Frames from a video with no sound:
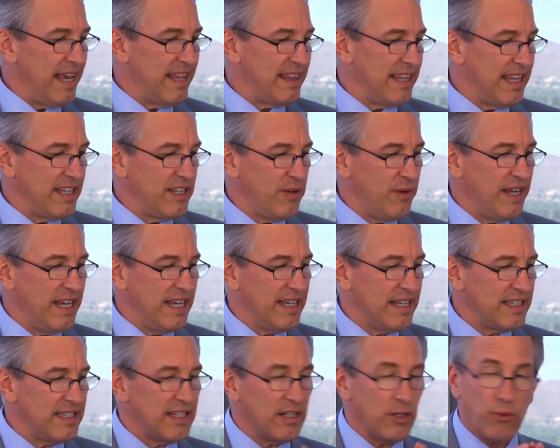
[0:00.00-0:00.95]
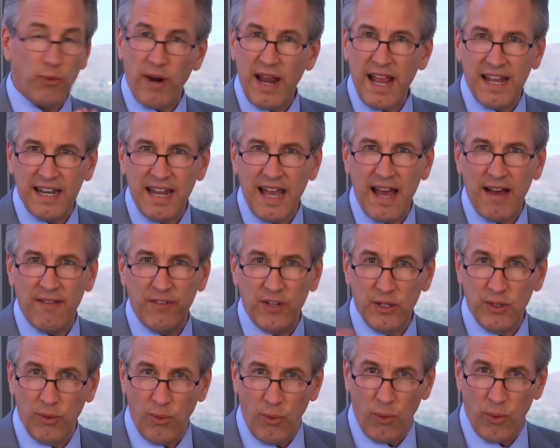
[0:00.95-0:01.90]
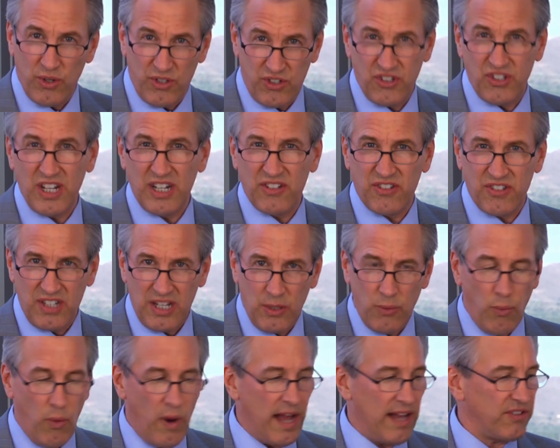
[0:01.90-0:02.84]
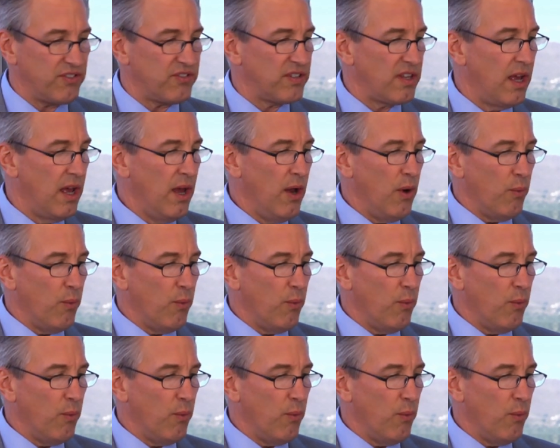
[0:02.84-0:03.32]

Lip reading: and then you hit Grand Avenue or 60 West.